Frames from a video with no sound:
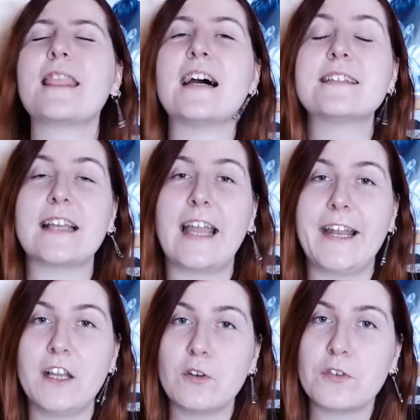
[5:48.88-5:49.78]
Does
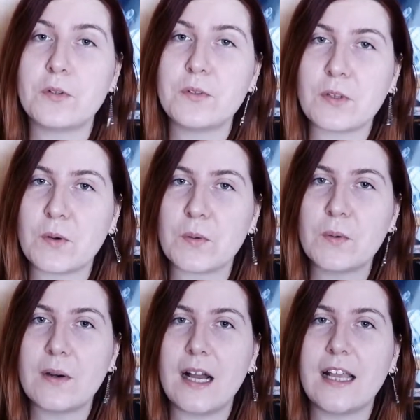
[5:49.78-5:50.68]
any of you
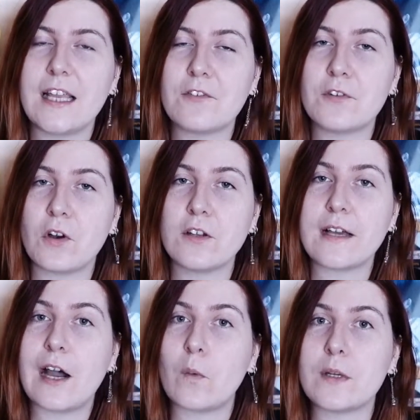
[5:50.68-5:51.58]
know? If not,
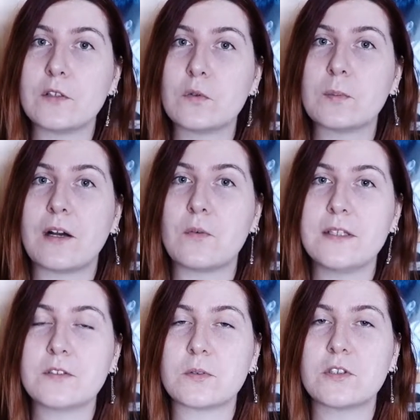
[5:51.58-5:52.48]
I will do my
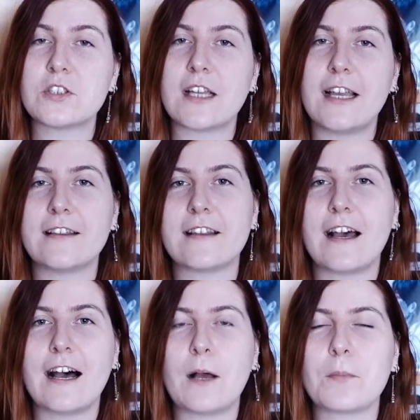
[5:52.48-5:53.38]
research and
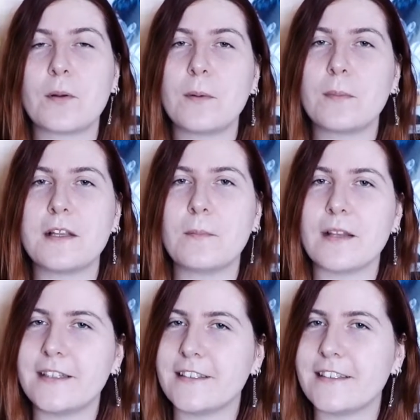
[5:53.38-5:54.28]
I'll probably
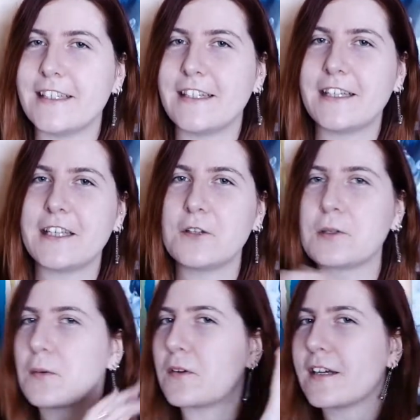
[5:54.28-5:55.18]
blend it in here
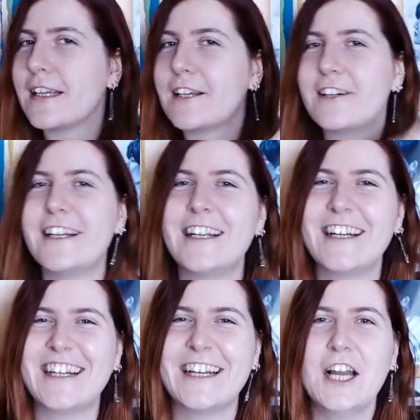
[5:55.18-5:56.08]
or here
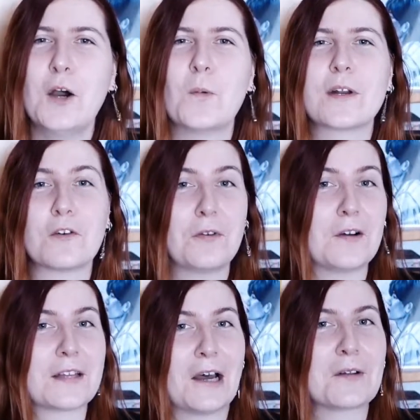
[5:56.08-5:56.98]
what I
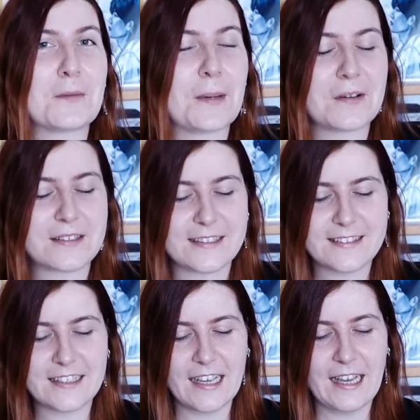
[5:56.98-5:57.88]
found out about
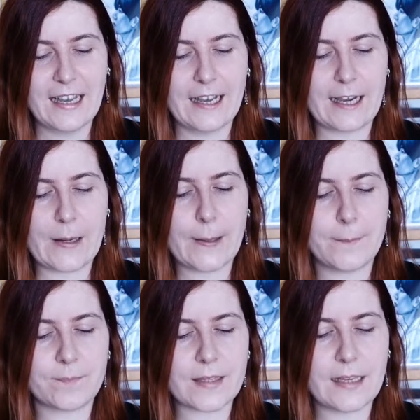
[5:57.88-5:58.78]
this.
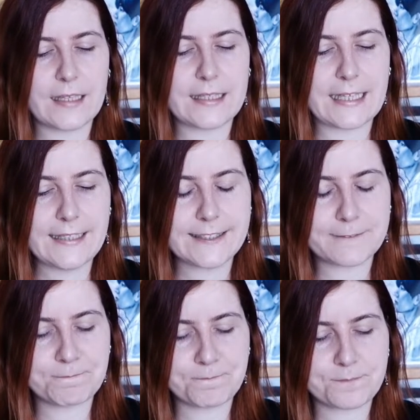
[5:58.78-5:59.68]

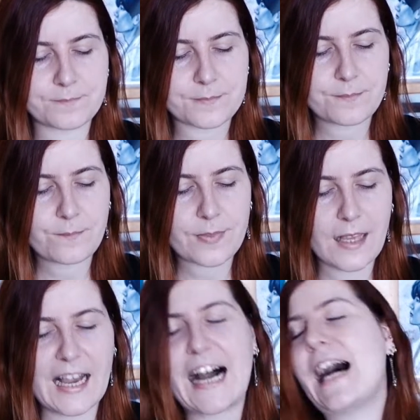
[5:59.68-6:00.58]
Yes,
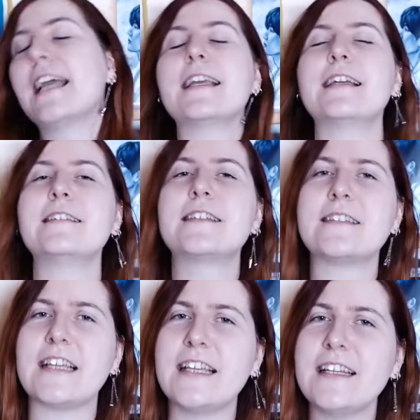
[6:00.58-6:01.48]
I can
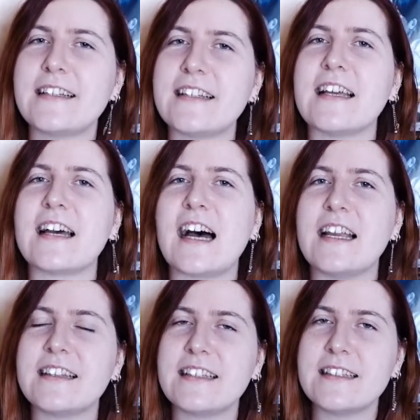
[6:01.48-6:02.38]
say that
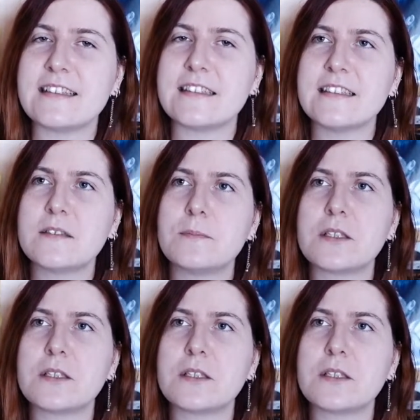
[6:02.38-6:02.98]
I did this